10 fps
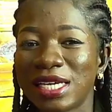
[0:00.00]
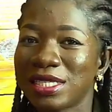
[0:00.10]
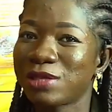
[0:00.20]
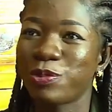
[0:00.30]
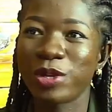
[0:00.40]

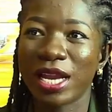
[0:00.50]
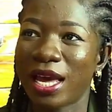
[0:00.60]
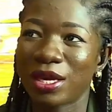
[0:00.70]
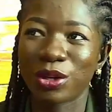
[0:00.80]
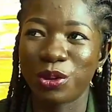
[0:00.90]
just be
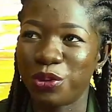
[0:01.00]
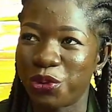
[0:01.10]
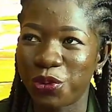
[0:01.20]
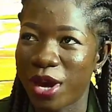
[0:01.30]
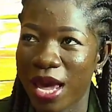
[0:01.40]
like,
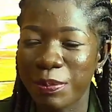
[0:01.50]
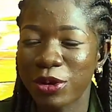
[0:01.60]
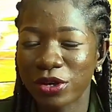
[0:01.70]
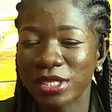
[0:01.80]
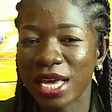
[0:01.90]
oh no,
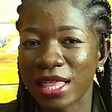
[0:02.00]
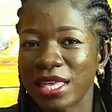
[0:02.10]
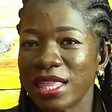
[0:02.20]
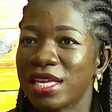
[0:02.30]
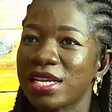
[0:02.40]
because
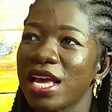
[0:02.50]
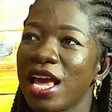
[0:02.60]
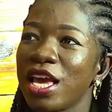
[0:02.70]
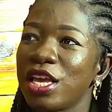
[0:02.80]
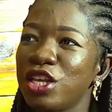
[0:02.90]
I think that
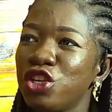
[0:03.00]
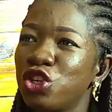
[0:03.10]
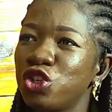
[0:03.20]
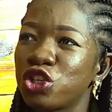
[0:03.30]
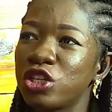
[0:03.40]

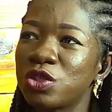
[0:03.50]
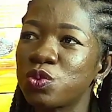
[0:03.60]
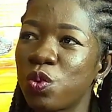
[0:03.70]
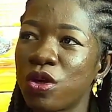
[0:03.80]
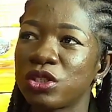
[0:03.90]
you
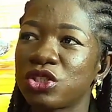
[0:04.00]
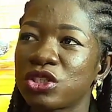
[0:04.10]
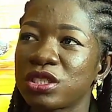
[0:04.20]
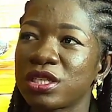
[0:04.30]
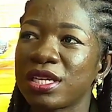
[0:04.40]
shouldn't
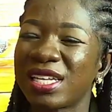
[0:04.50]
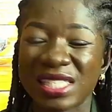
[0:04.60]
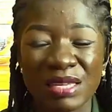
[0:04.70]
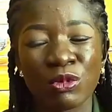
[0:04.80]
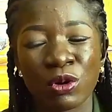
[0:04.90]
watch
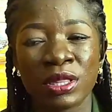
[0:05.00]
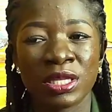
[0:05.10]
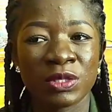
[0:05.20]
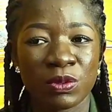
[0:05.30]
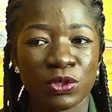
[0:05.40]
the same
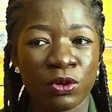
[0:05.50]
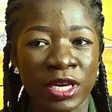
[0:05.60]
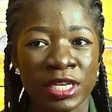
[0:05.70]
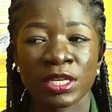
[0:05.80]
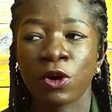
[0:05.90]
content with
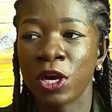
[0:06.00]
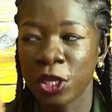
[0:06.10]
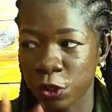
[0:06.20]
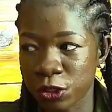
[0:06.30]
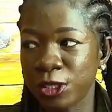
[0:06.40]
your kids.
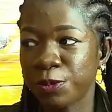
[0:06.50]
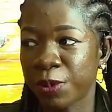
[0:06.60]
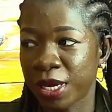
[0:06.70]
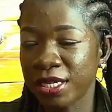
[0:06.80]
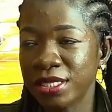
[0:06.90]
It also
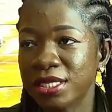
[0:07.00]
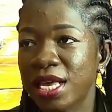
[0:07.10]
depends.